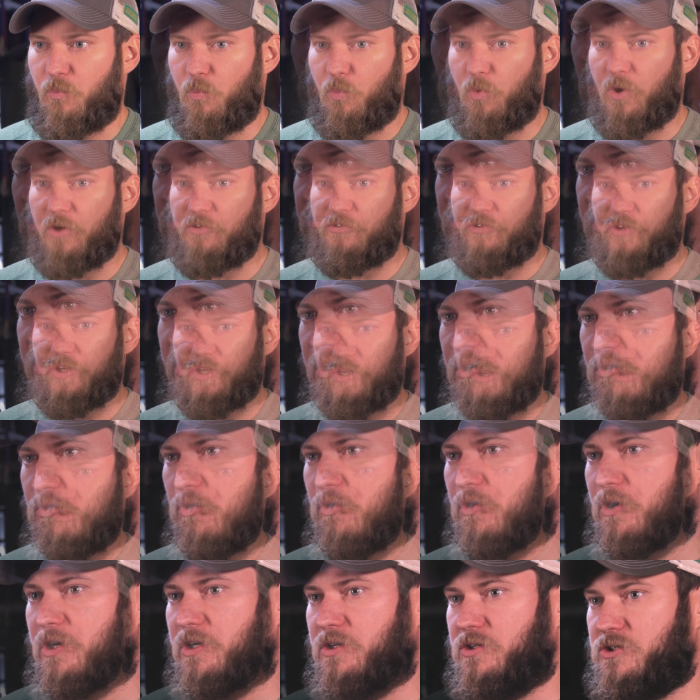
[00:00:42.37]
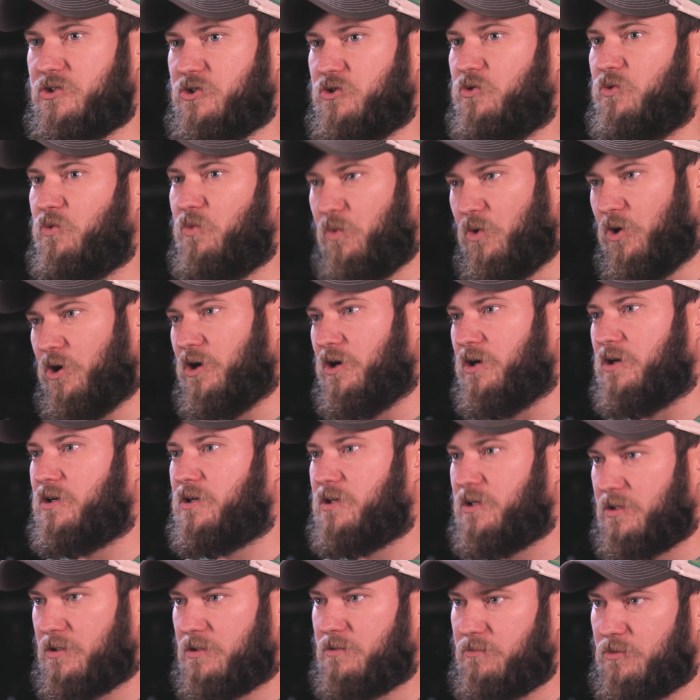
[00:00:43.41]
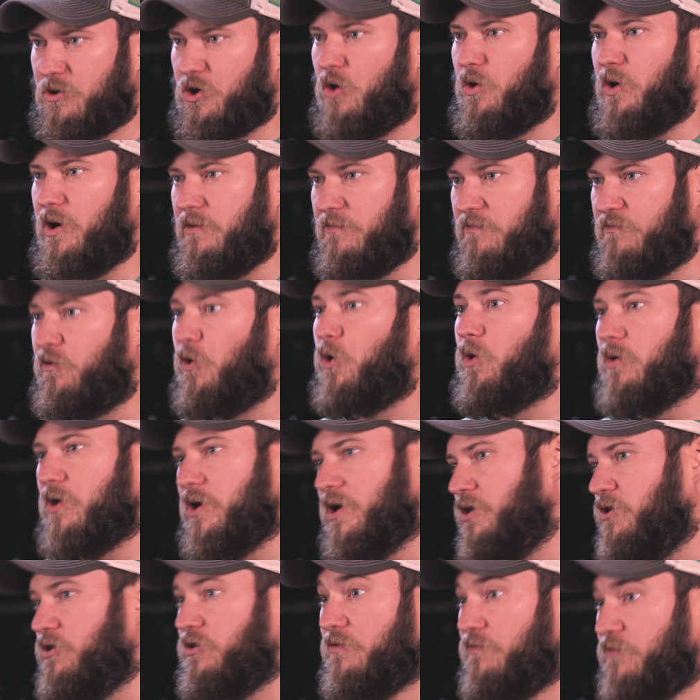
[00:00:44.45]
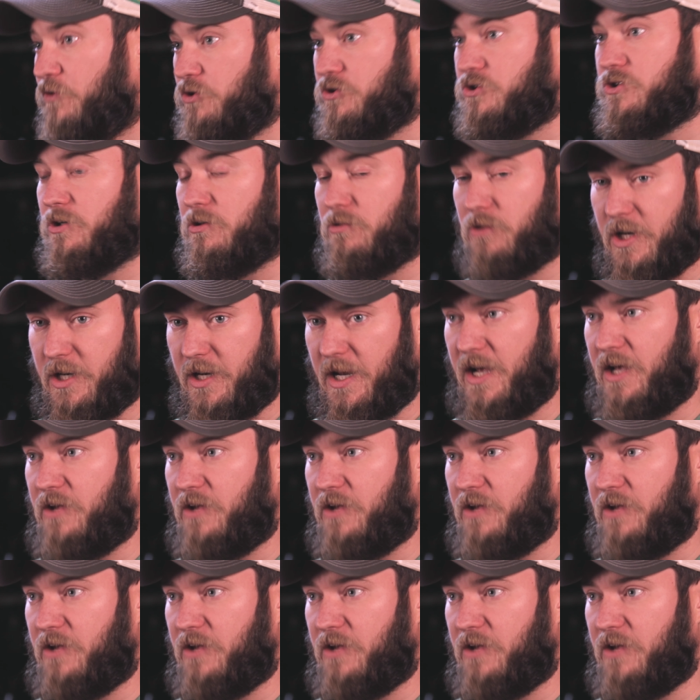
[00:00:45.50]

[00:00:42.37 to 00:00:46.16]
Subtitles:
wasn't going to work going forward into the future, right?